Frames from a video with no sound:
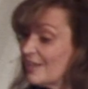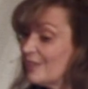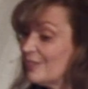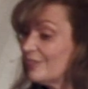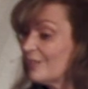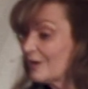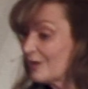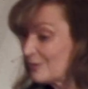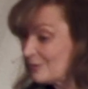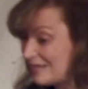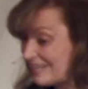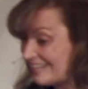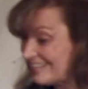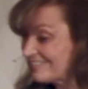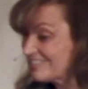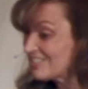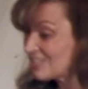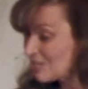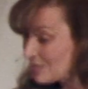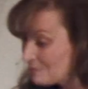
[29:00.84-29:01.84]
the Queen
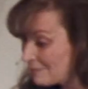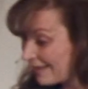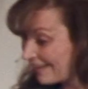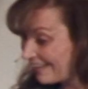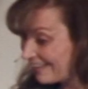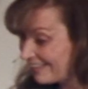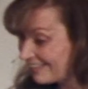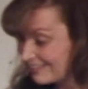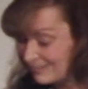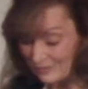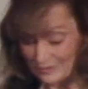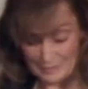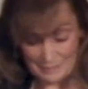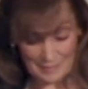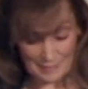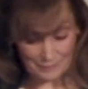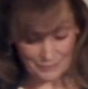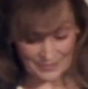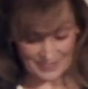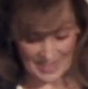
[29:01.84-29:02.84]
of Sheba.
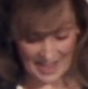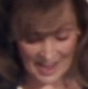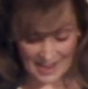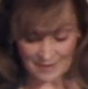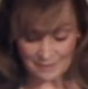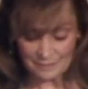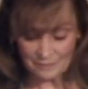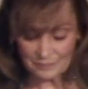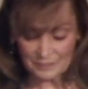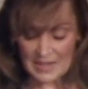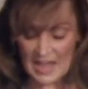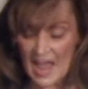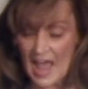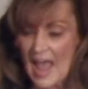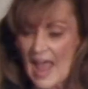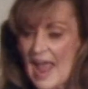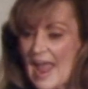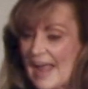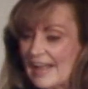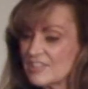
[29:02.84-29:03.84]
Remember that?
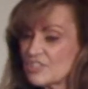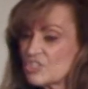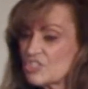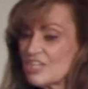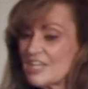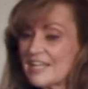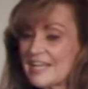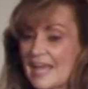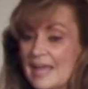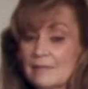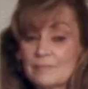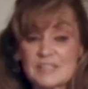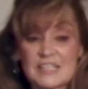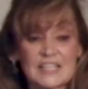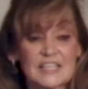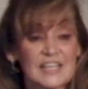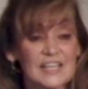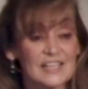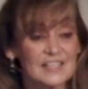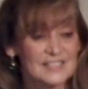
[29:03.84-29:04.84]
And she came to
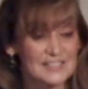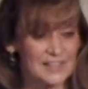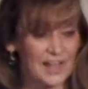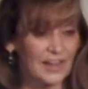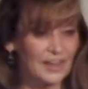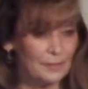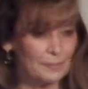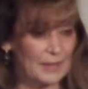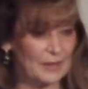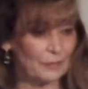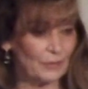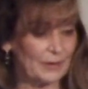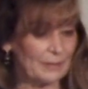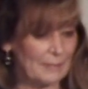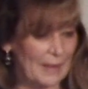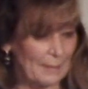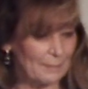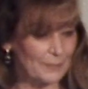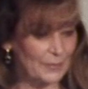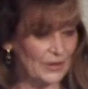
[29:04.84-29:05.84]
King Solomon,
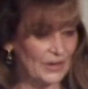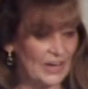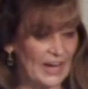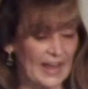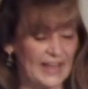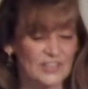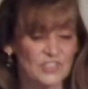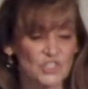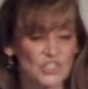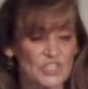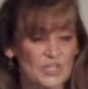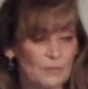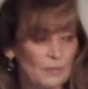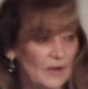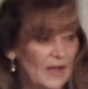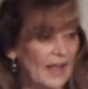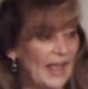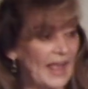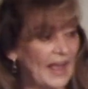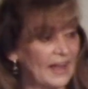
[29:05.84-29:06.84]
remember? And she
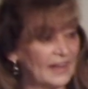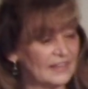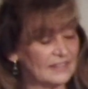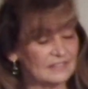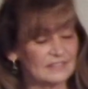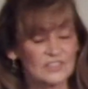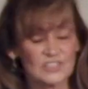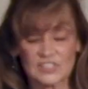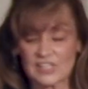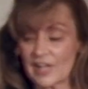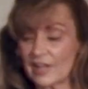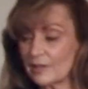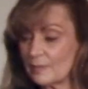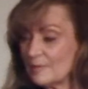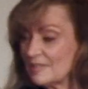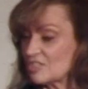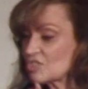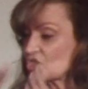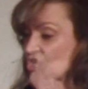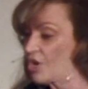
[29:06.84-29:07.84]
and
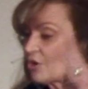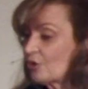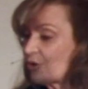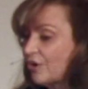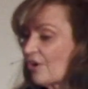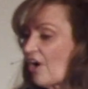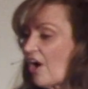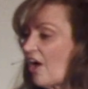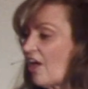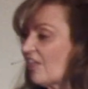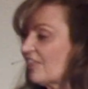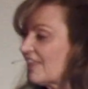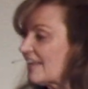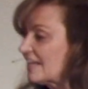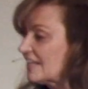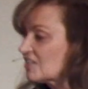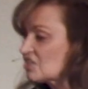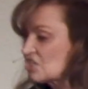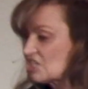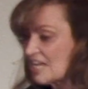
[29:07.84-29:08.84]
Solomon showed her all
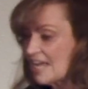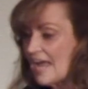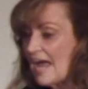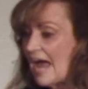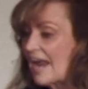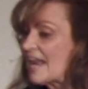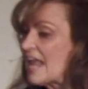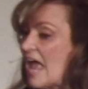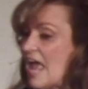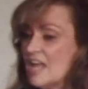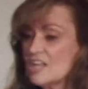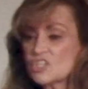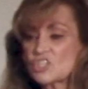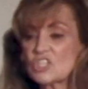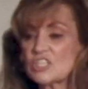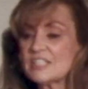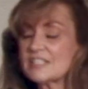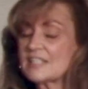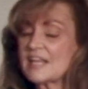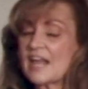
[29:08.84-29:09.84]
that she had.
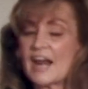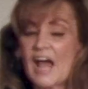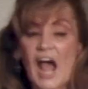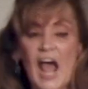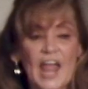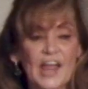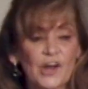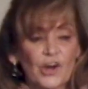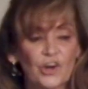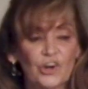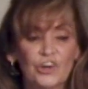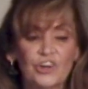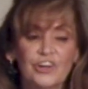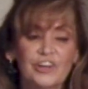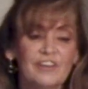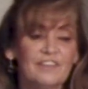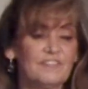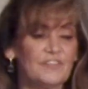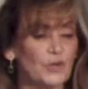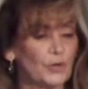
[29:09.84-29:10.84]
She said, "I heard
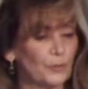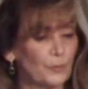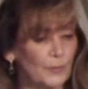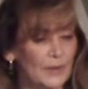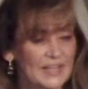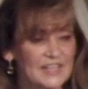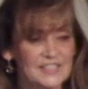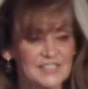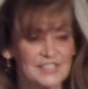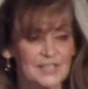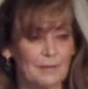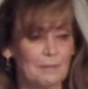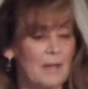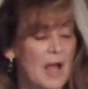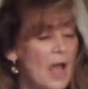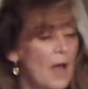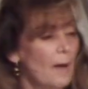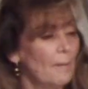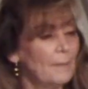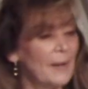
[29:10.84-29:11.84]
of your wisdom,
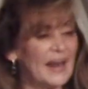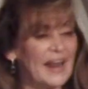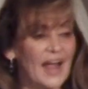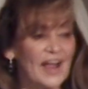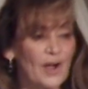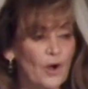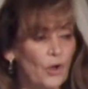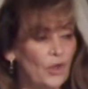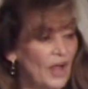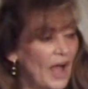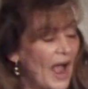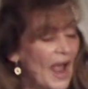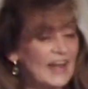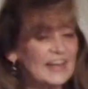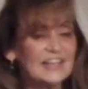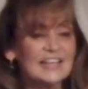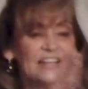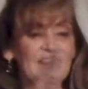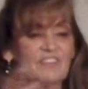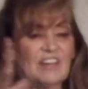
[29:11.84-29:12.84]
but I I
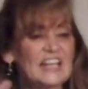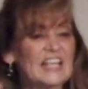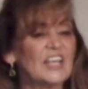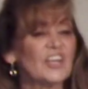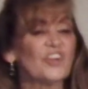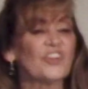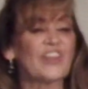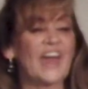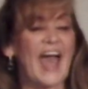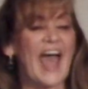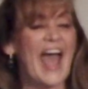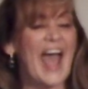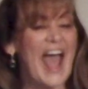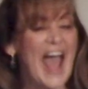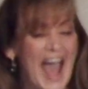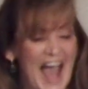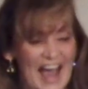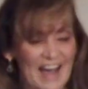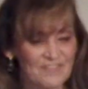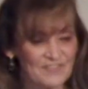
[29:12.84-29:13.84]
didn't even hear the
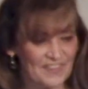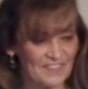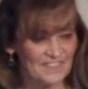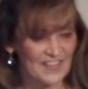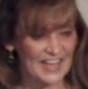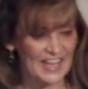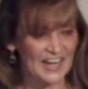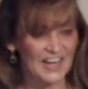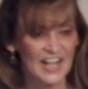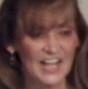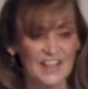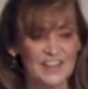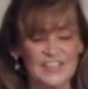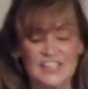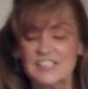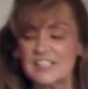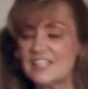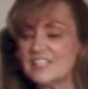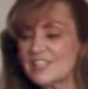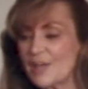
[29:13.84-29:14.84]
half of it.
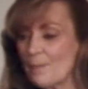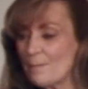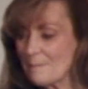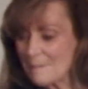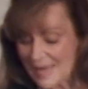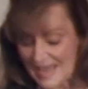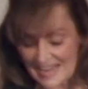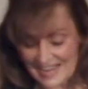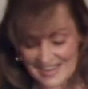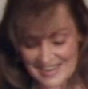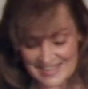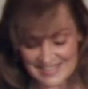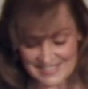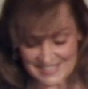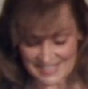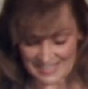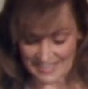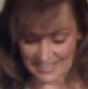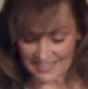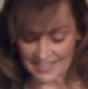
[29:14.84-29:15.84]
This is
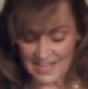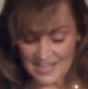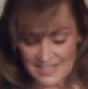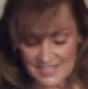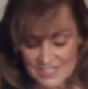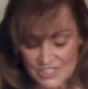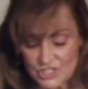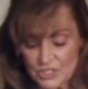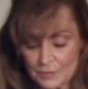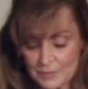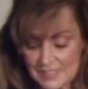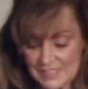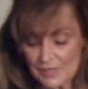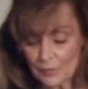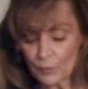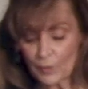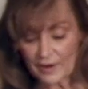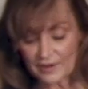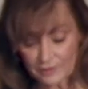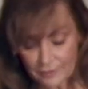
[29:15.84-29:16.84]
amazing." She was a
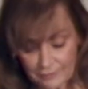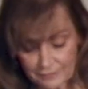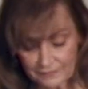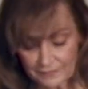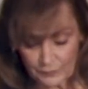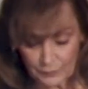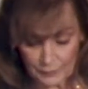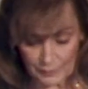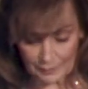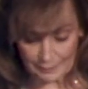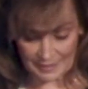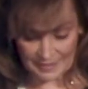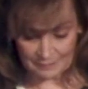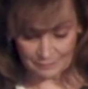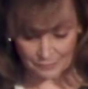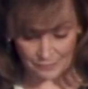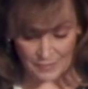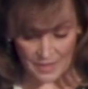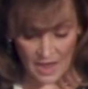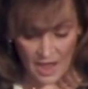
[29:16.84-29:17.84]
wonderful woman.
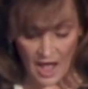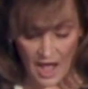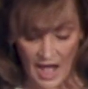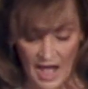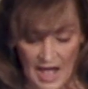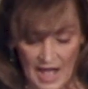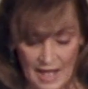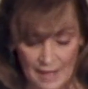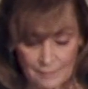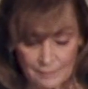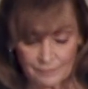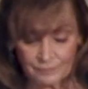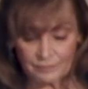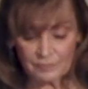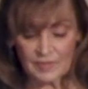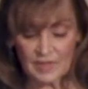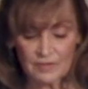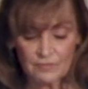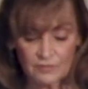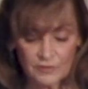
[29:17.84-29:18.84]
Um,
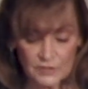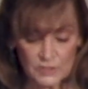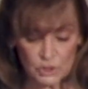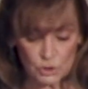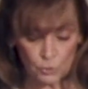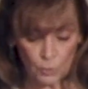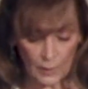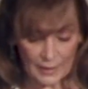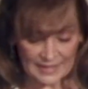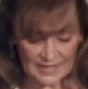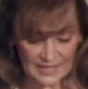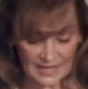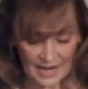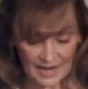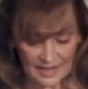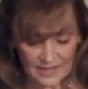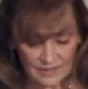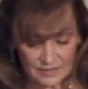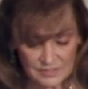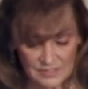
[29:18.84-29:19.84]
verse
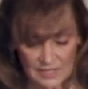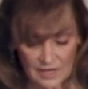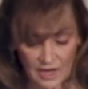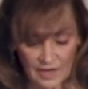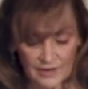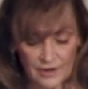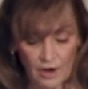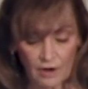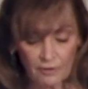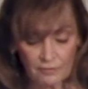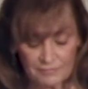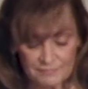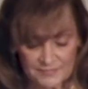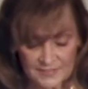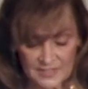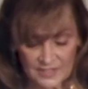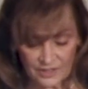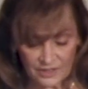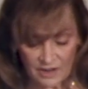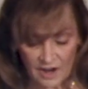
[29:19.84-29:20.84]
29 goes on
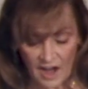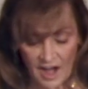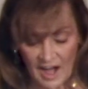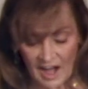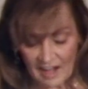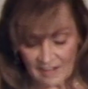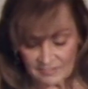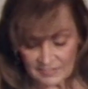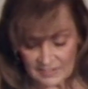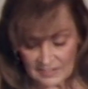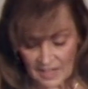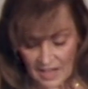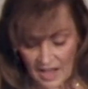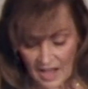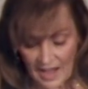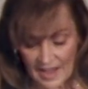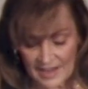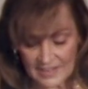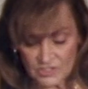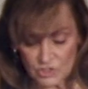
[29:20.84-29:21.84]
Ophir,
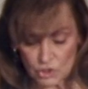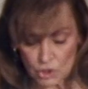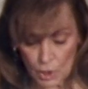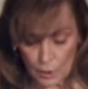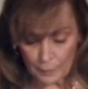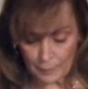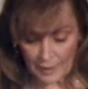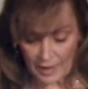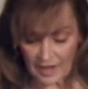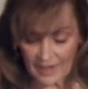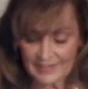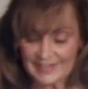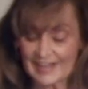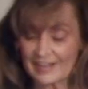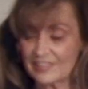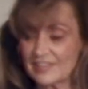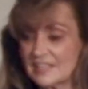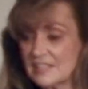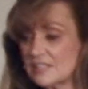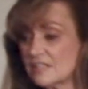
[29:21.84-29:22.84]
Havilah, and Jobat.
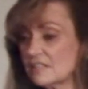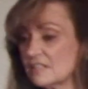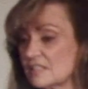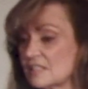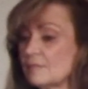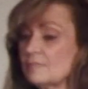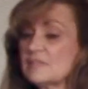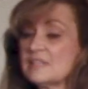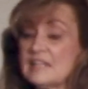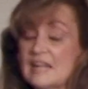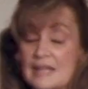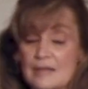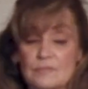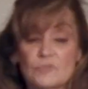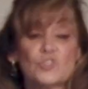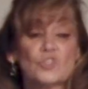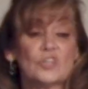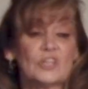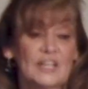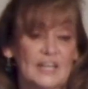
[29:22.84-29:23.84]
Now, these are some
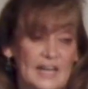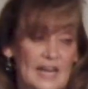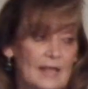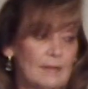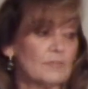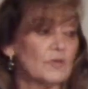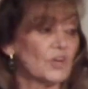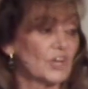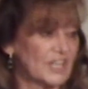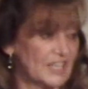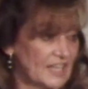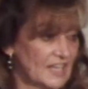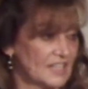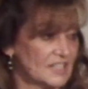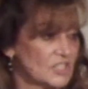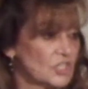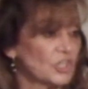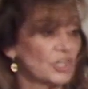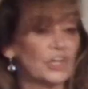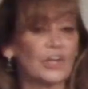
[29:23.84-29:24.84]
names you can name your
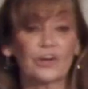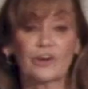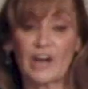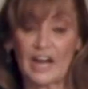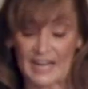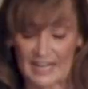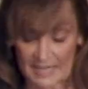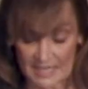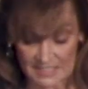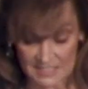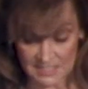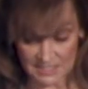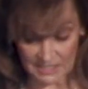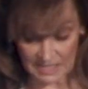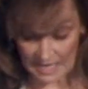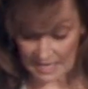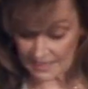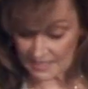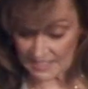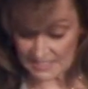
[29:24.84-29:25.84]
kids or your grandkids,
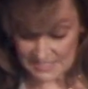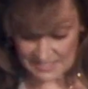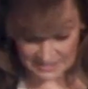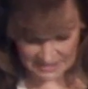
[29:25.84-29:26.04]
okay? these